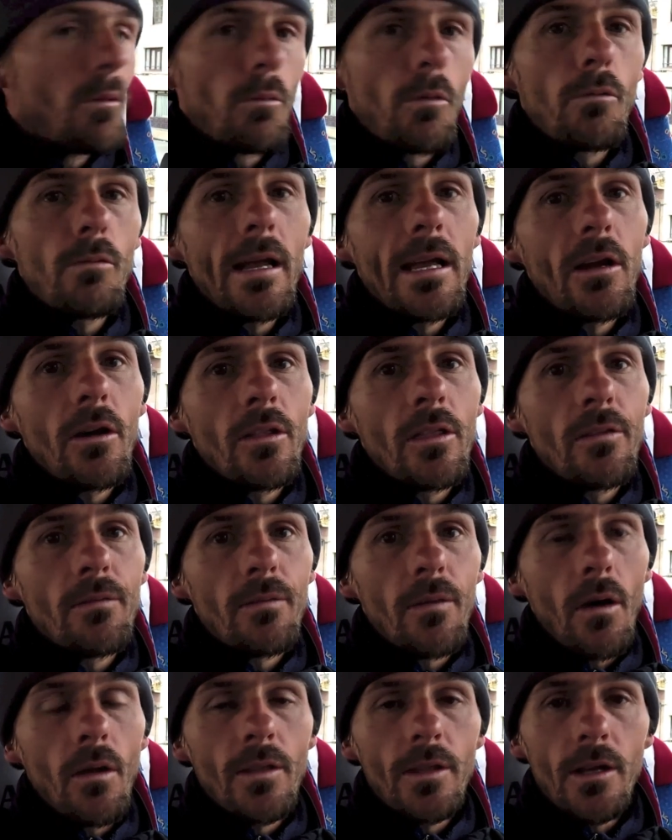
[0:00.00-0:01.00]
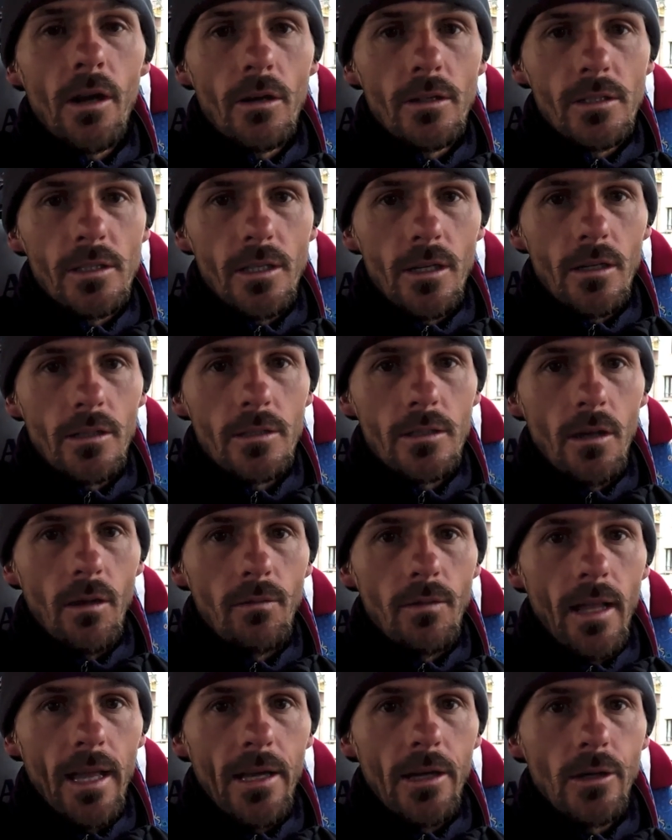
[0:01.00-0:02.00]
but we're right on the on the outskirts
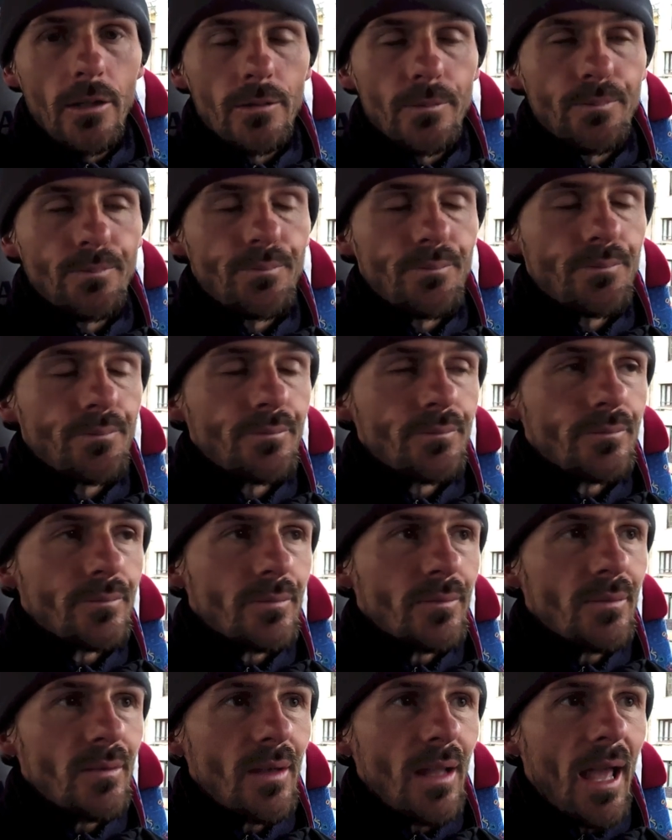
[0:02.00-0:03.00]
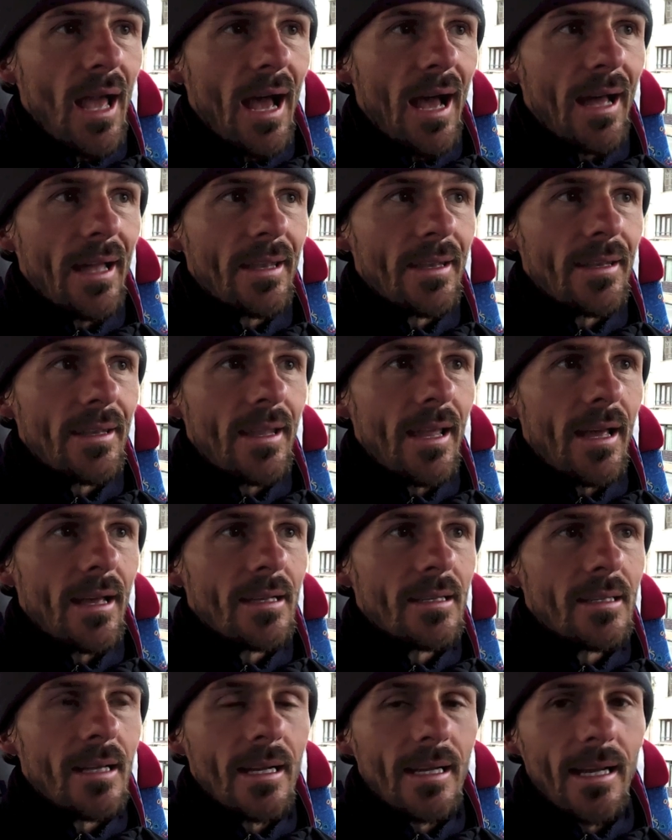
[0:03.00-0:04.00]
of Leon, and
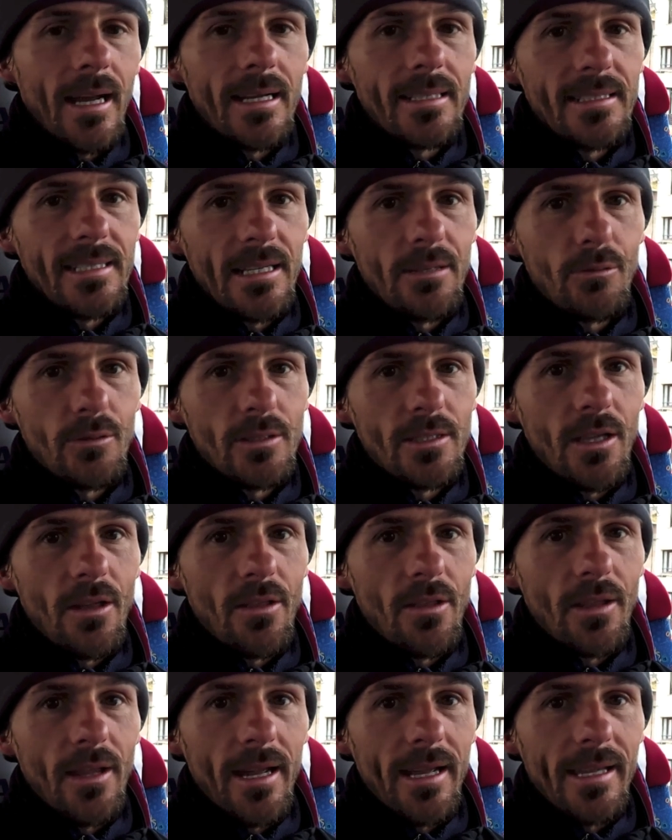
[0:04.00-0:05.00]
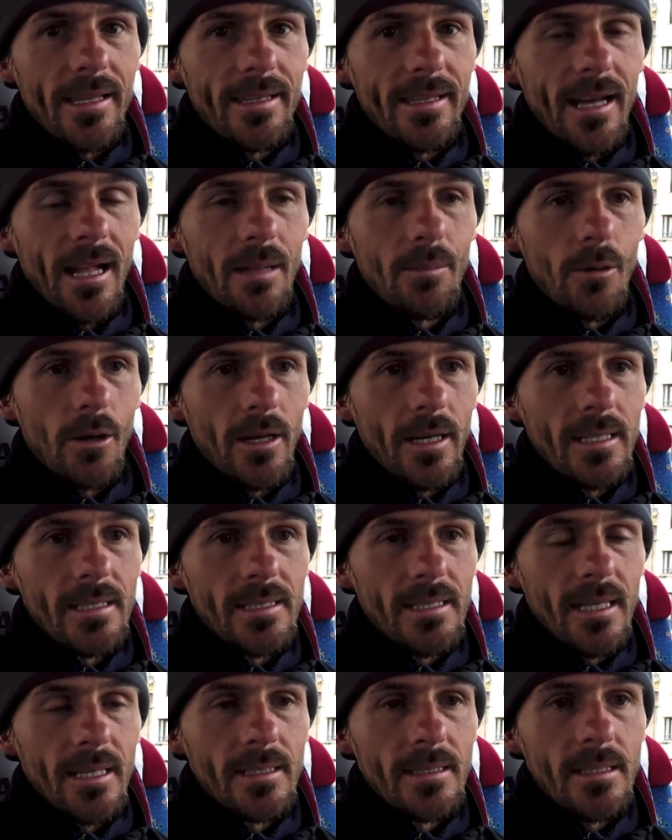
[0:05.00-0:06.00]
uh, a guy said to us the other night in the Alberg, he
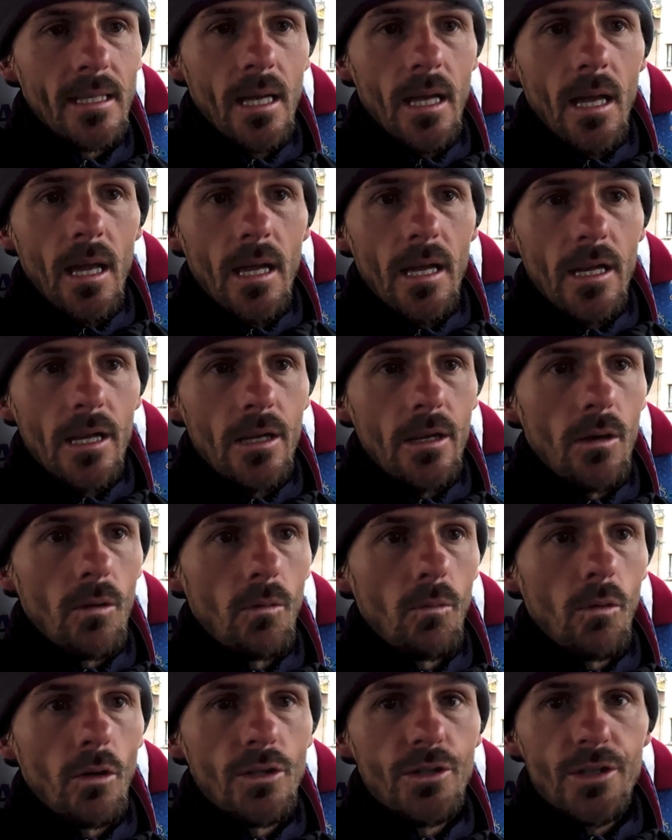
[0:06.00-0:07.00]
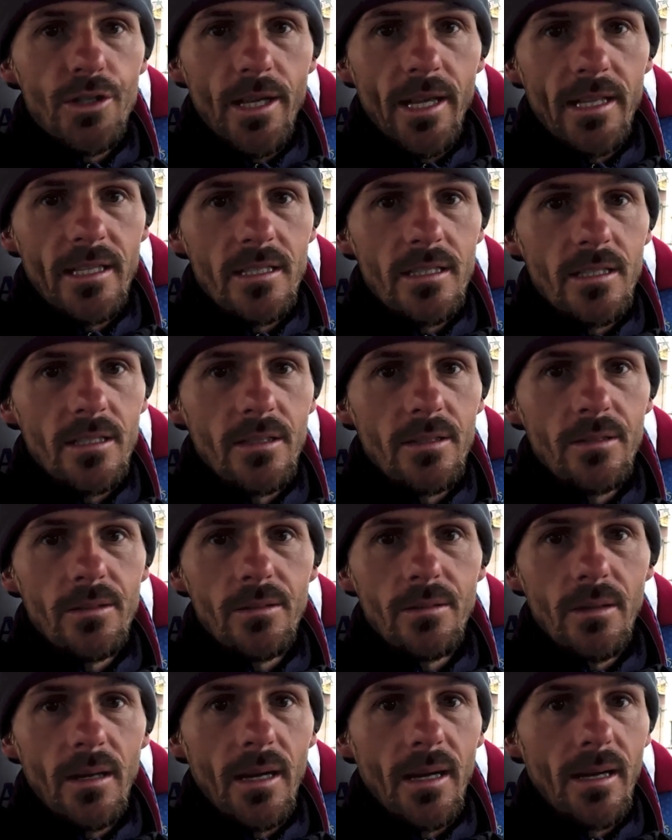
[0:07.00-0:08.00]
says, you know, once you get
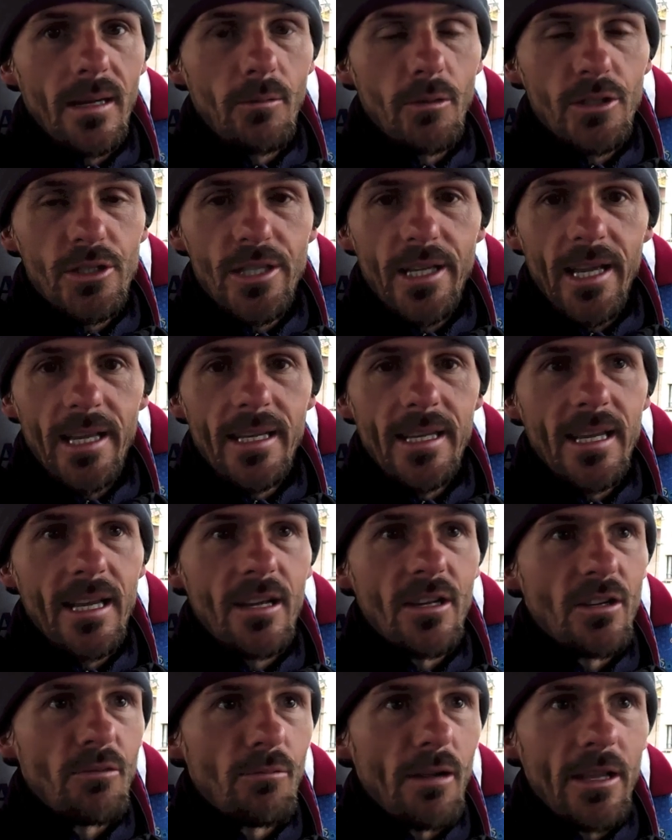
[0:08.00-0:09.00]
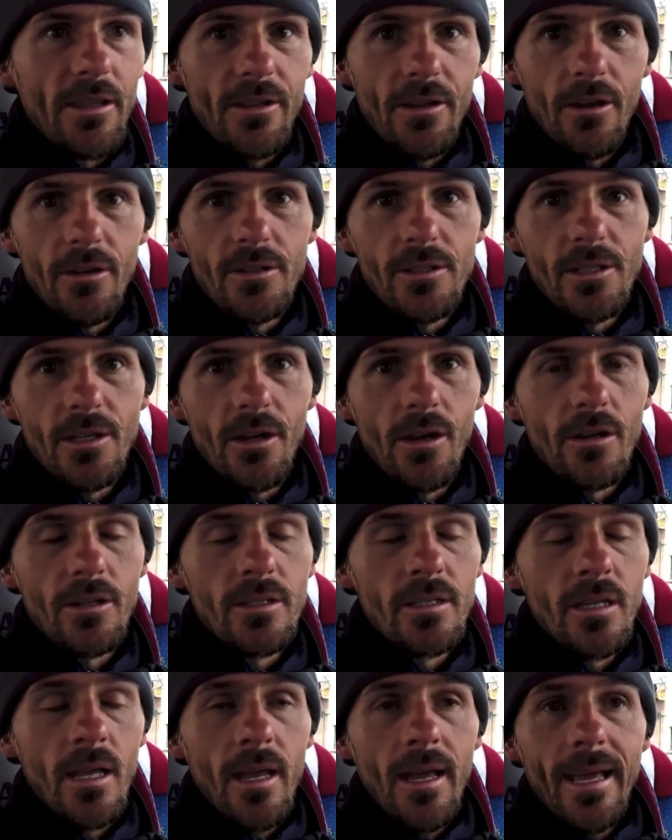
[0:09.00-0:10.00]
to uh, once you get here, you're right in the
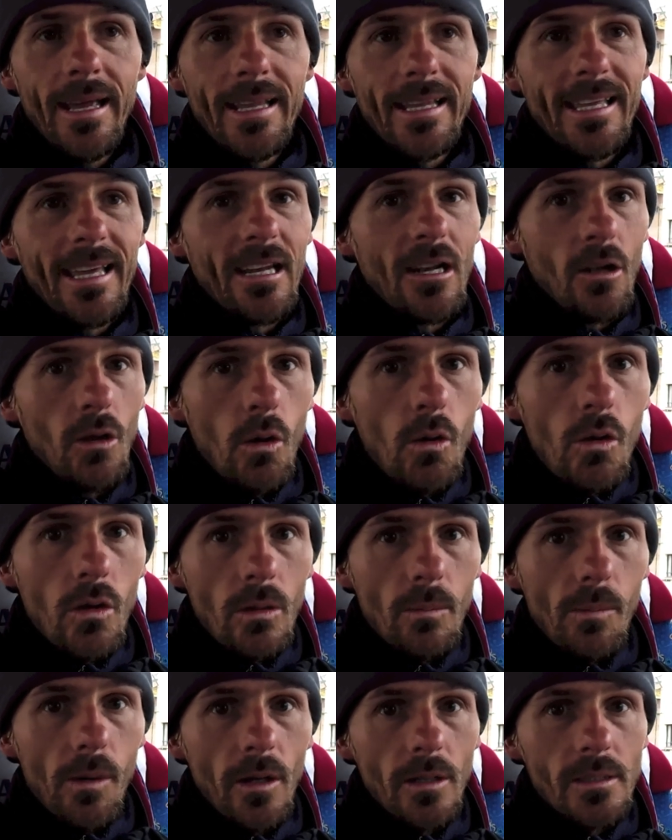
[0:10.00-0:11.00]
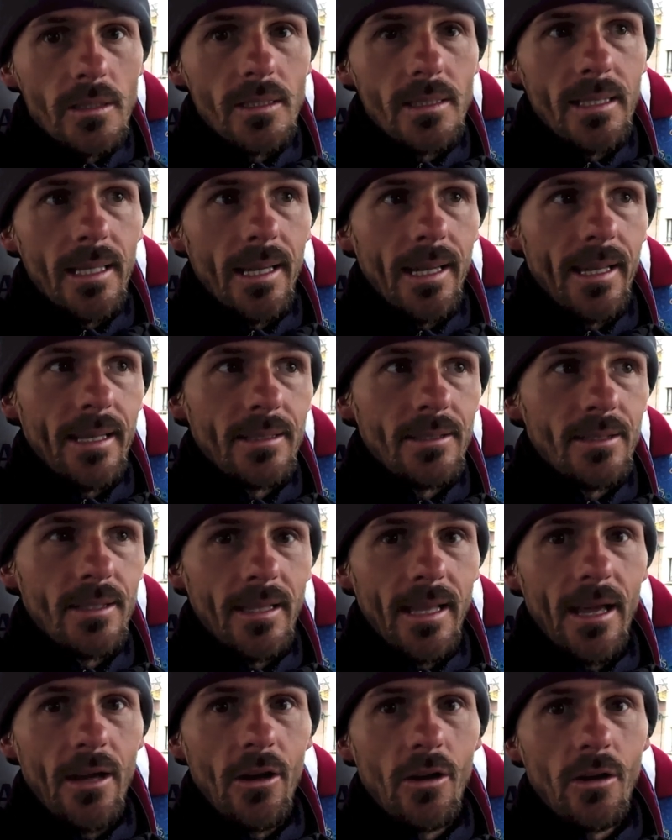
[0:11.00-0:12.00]
outskirts. Get a local bus
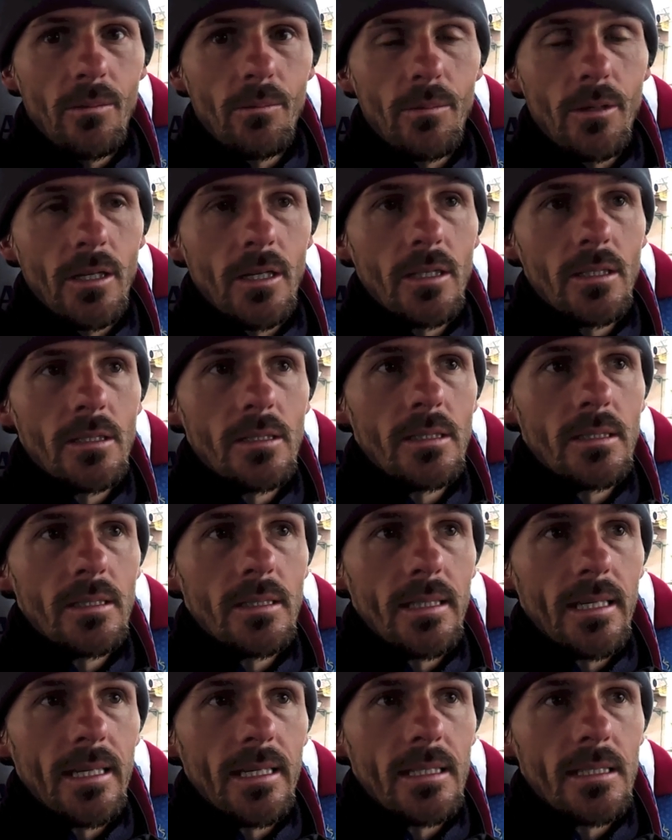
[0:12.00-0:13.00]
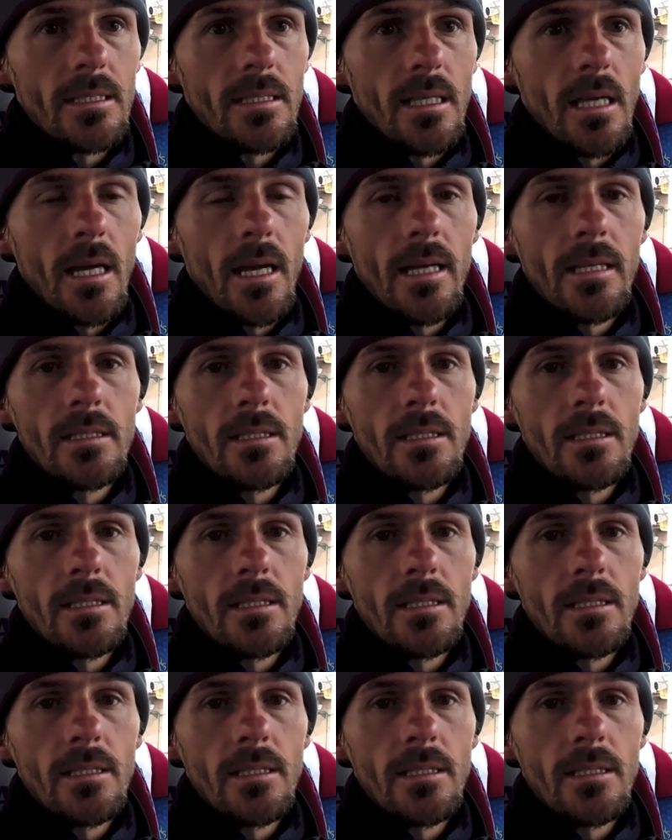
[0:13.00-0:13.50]
into Leon because it's uh,